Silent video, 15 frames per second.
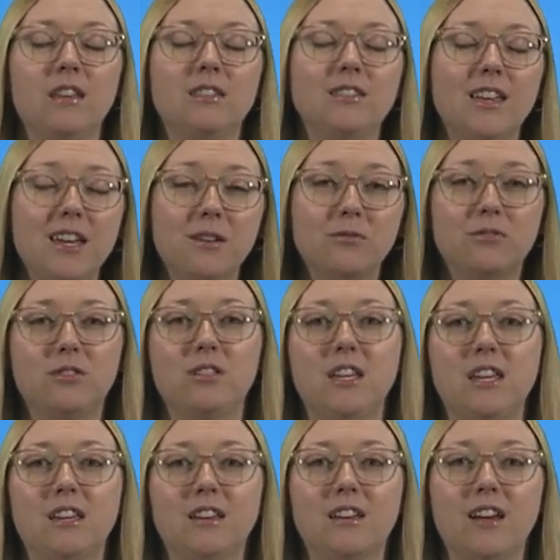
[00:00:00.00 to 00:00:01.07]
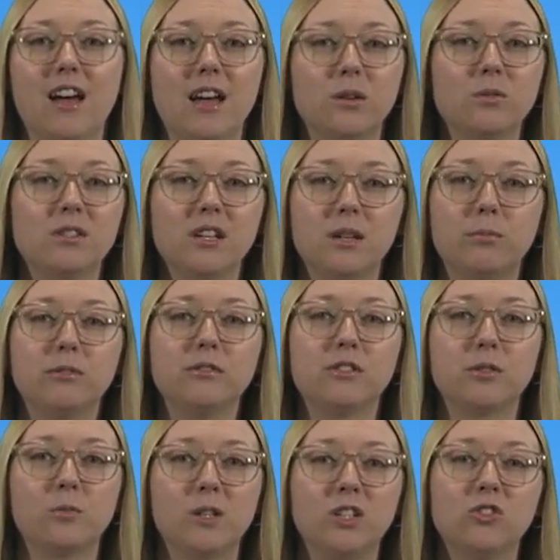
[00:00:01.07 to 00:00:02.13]
Thankfully, I was able
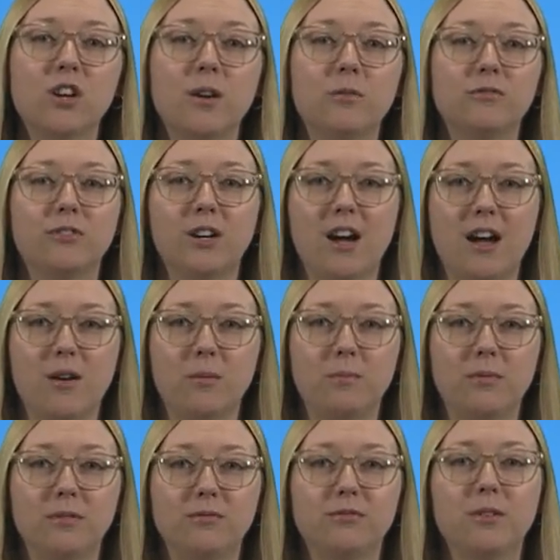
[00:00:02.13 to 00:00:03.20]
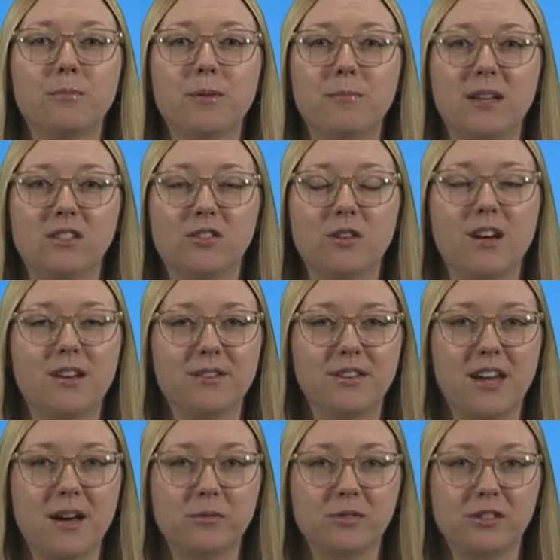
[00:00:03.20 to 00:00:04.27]
to reach out for help from a mental health
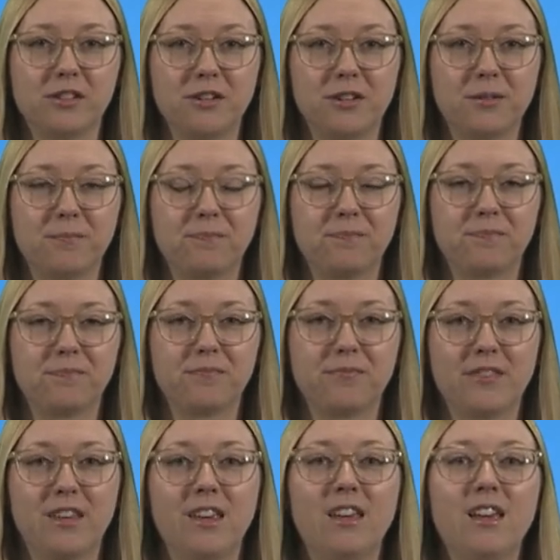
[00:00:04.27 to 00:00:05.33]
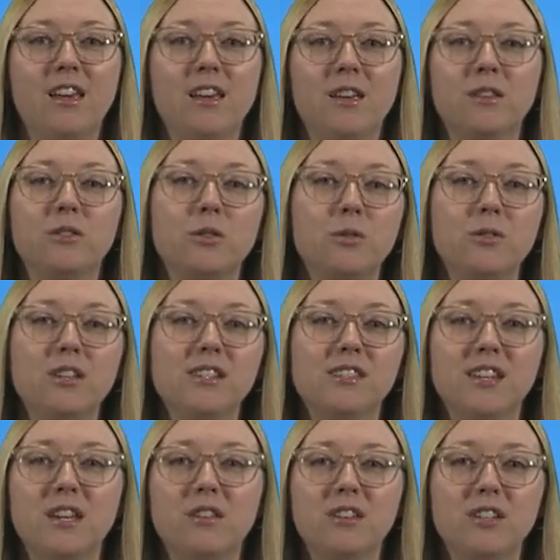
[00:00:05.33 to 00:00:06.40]
counselor. Through
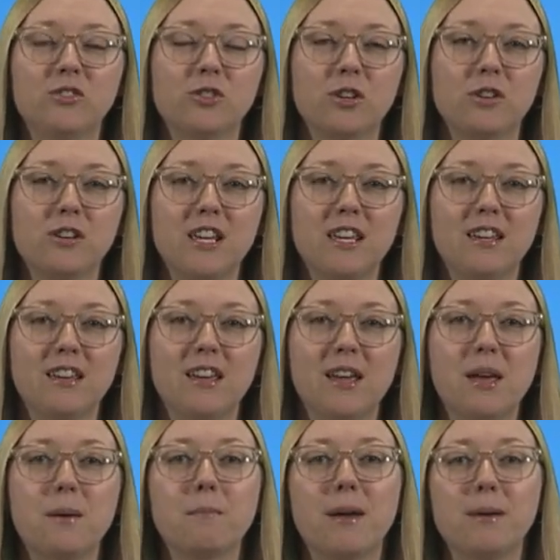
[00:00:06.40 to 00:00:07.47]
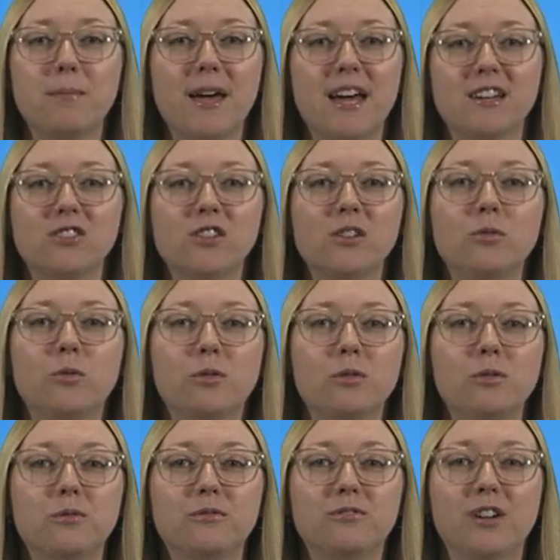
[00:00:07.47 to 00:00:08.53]
this healing journey, my passion
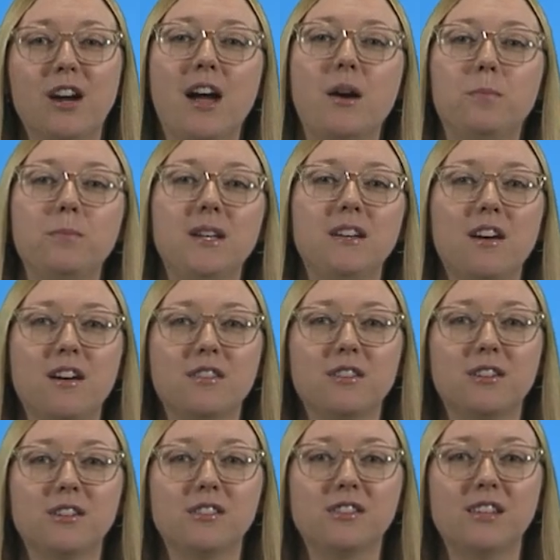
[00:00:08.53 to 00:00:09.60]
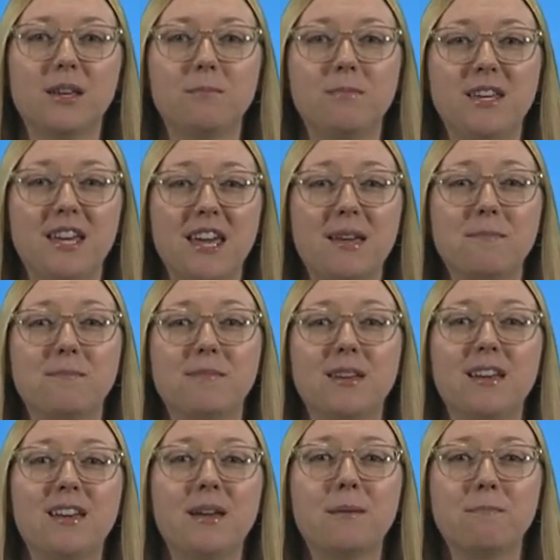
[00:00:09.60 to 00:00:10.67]
grew for helping others and became
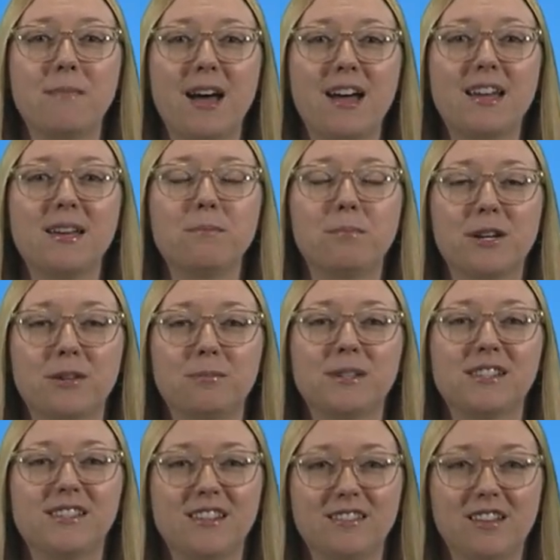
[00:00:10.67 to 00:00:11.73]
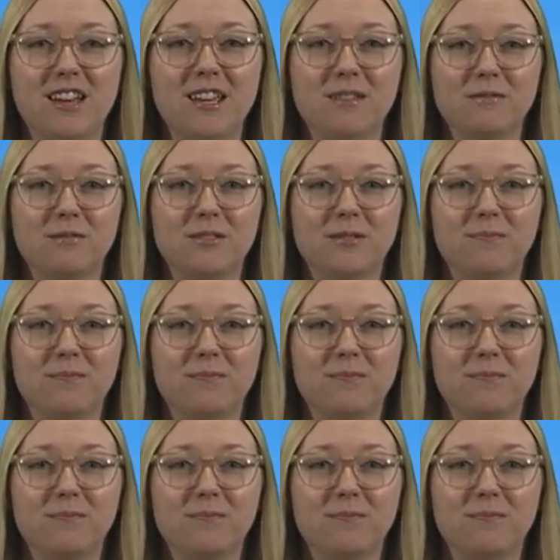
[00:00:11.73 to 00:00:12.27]
my purpose in life.